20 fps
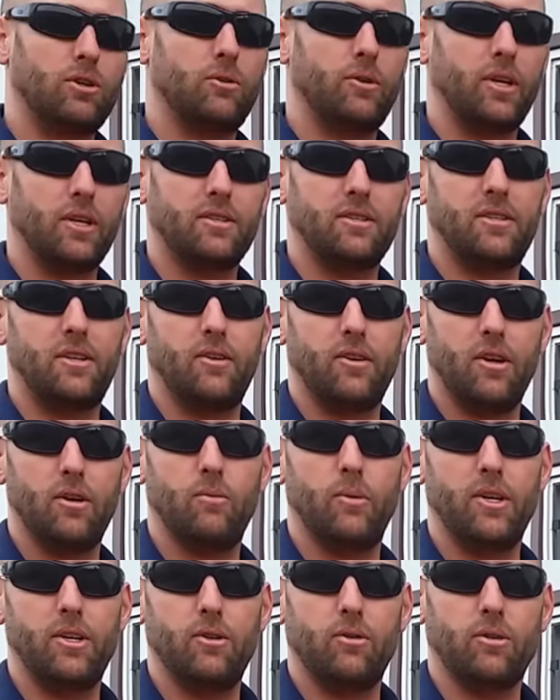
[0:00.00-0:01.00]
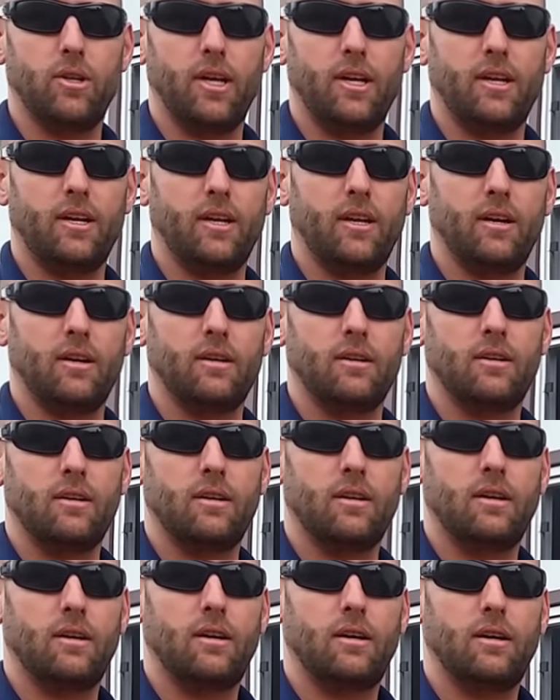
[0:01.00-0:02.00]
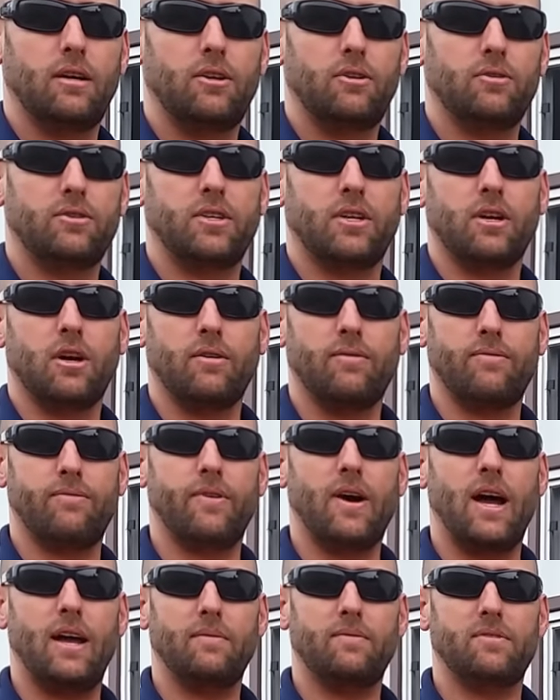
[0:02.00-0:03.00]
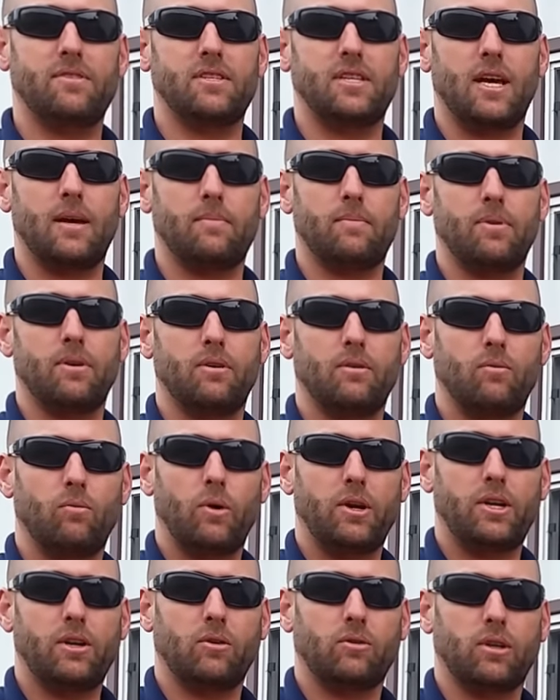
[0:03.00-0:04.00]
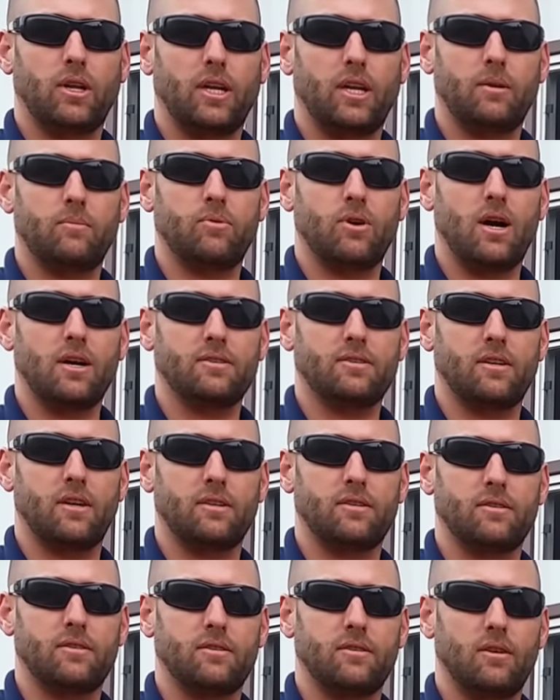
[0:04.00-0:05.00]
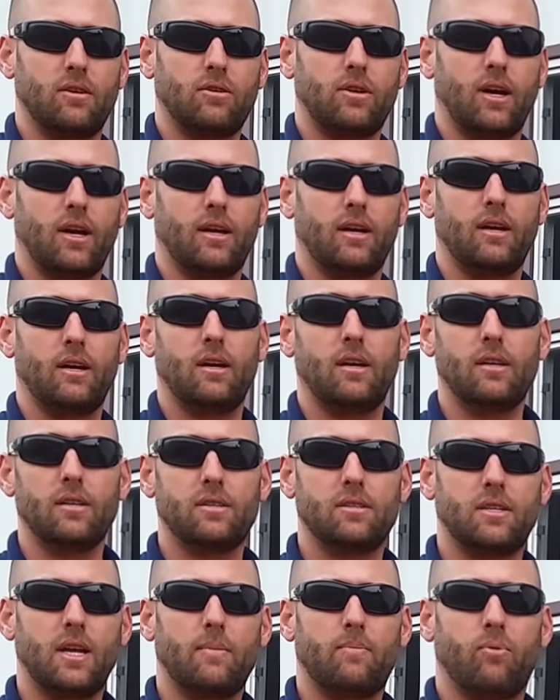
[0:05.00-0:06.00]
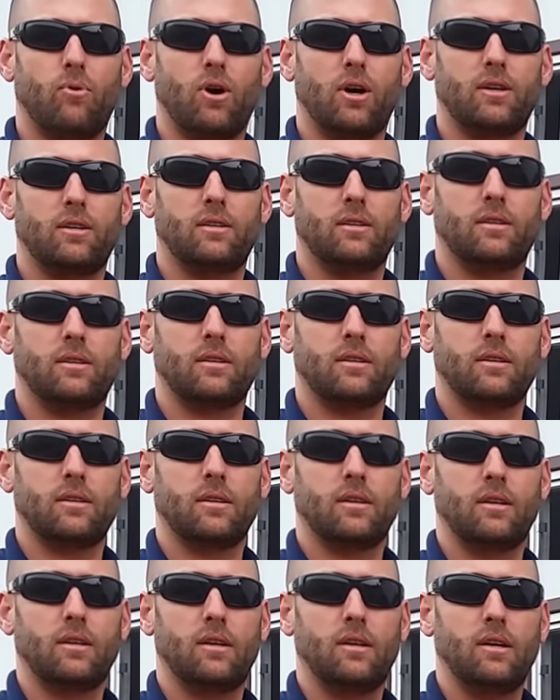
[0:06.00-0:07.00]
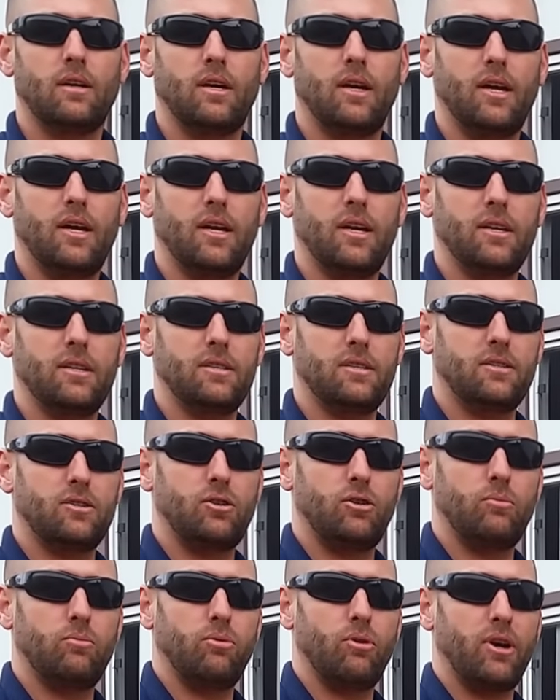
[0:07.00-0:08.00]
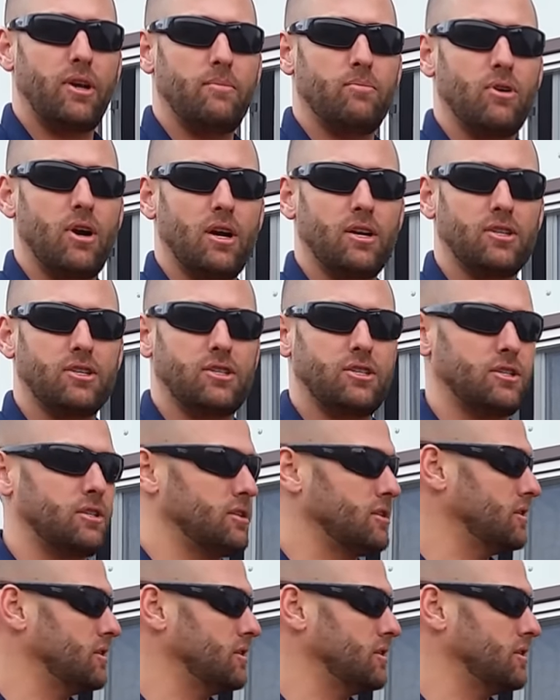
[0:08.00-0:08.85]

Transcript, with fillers: doing exterior window cleaning here using our five-step window cleaning process, okay? Step one is to pre-brush.